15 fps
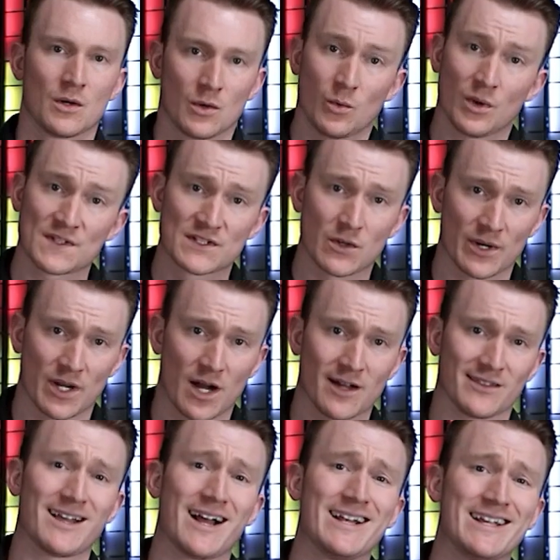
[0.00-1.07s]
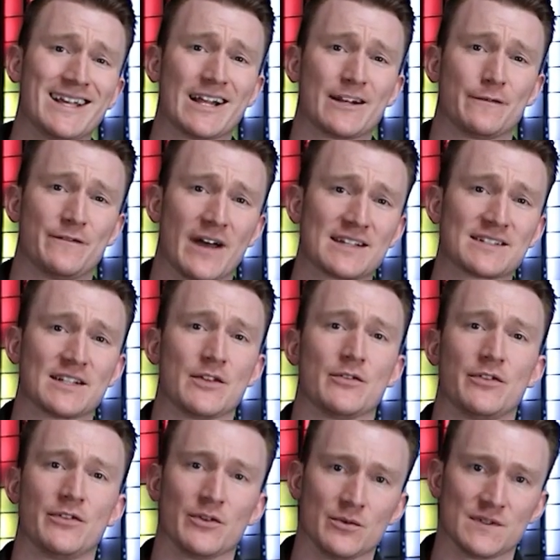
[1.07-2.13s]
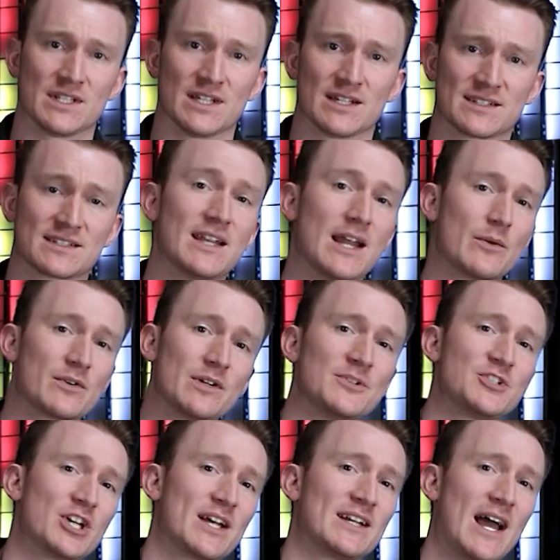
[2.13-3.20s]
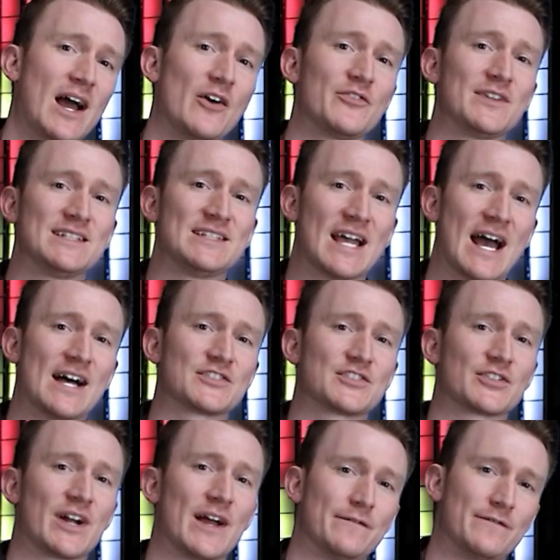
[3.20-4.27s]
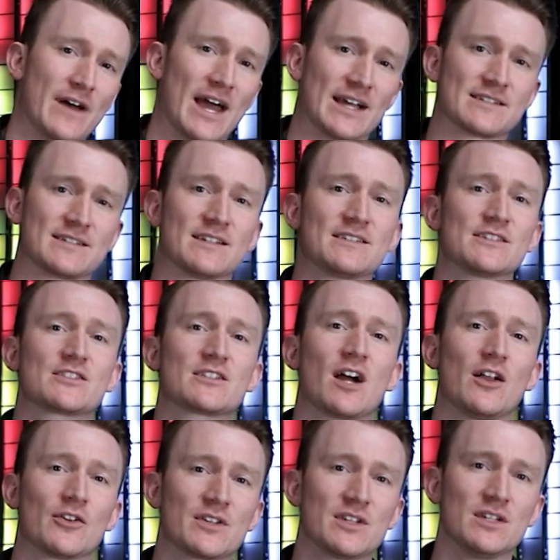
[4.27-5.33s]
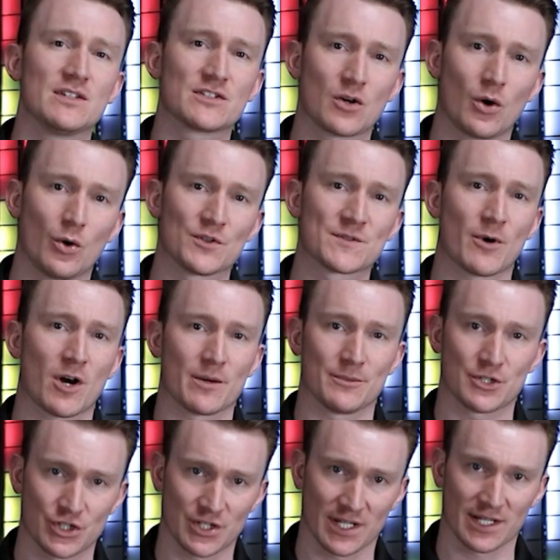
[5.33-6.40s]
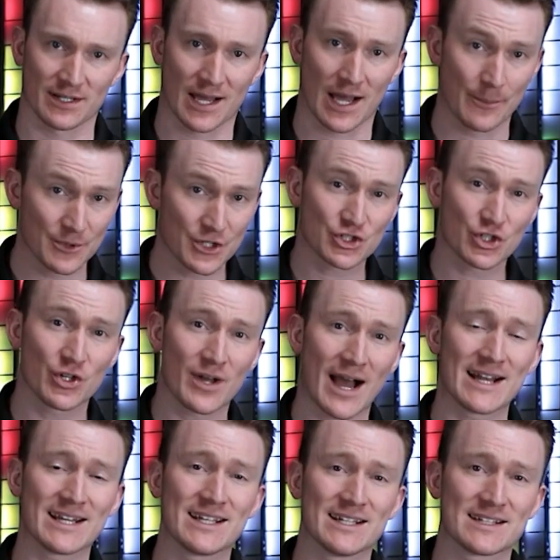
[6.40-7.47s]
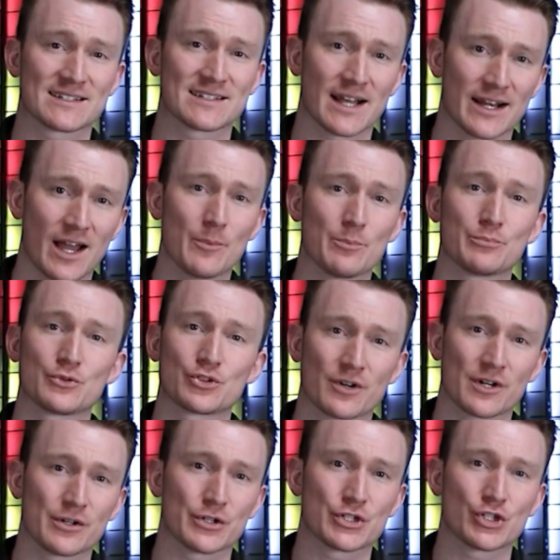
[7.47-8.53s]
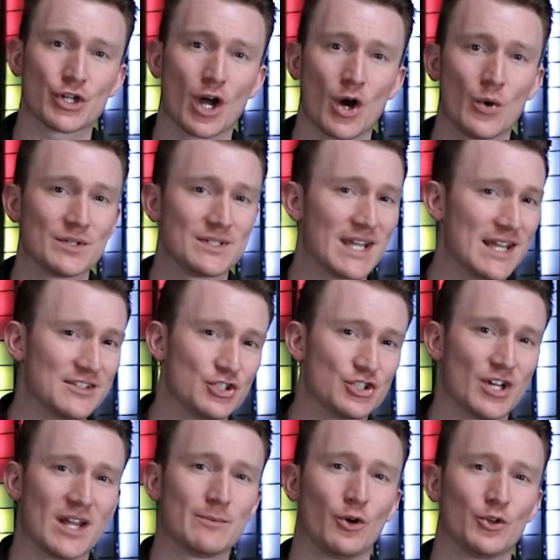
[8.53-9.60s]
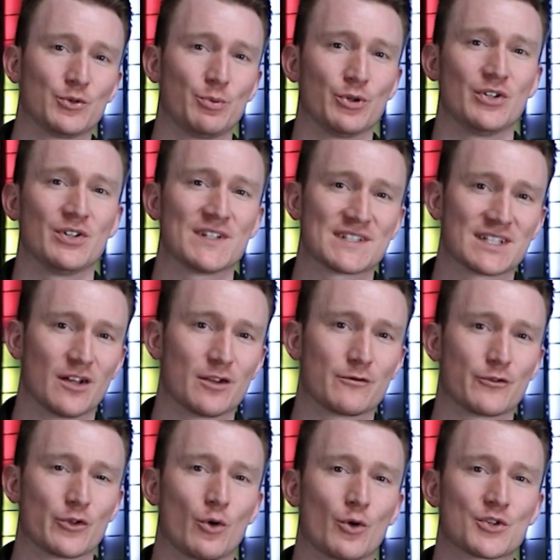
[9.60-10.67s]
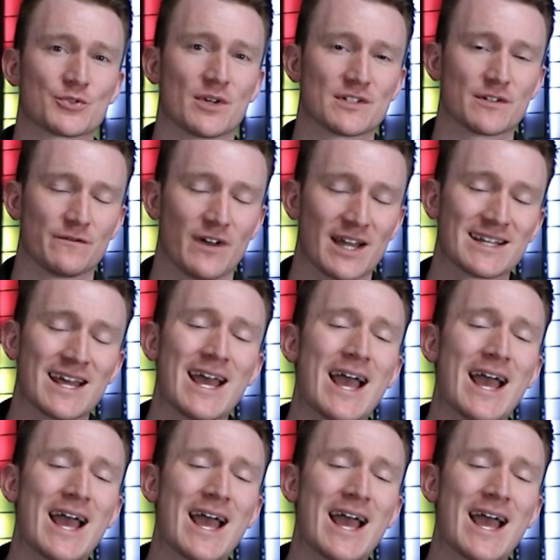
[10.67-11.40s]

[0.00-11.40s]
What's going on, lighting and effects enthusiasts? Today we're going to be checking out the Dazzler FX. This is ColorKey's cold spark machine. I'm going to show you how to get it set up, trigger a show, daisy chain multiple units together for the horse race effect,